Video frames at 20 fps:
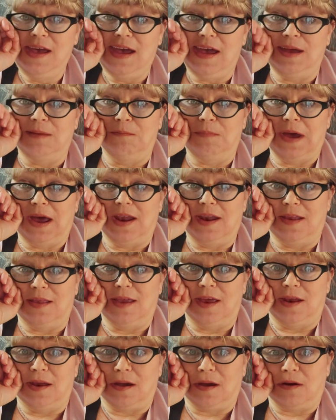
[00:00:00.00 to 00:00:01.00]
in bed
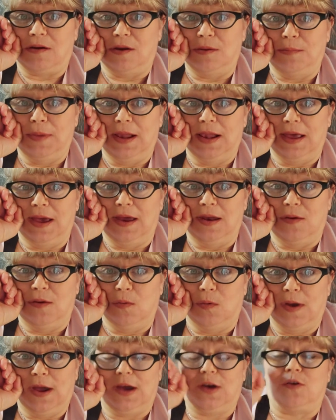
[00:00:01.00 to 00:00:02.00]
and then I'm going to be laying
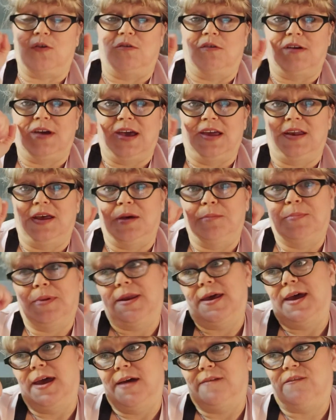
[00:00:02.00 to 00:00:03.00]
awake or I'll get up
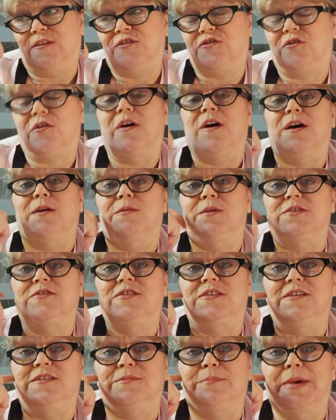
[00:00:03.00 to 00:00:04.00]
and I have to try what
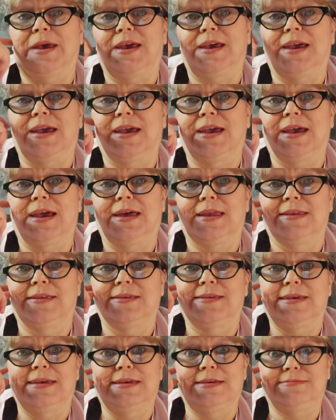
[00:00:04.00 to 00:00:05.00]
she's making.
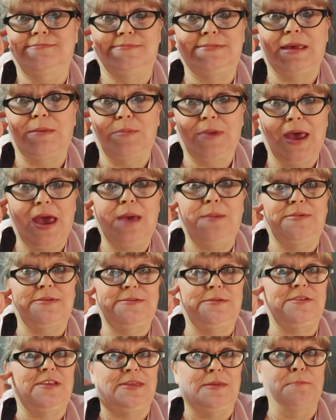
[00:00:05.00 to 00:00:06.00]
And
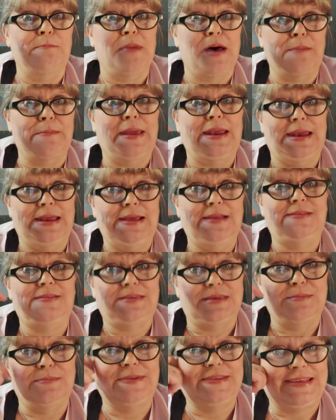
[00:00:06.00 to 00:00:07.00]
sometimes Mama needs
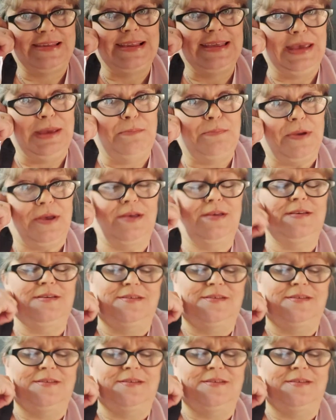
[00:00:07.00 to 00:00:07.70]
some sleep.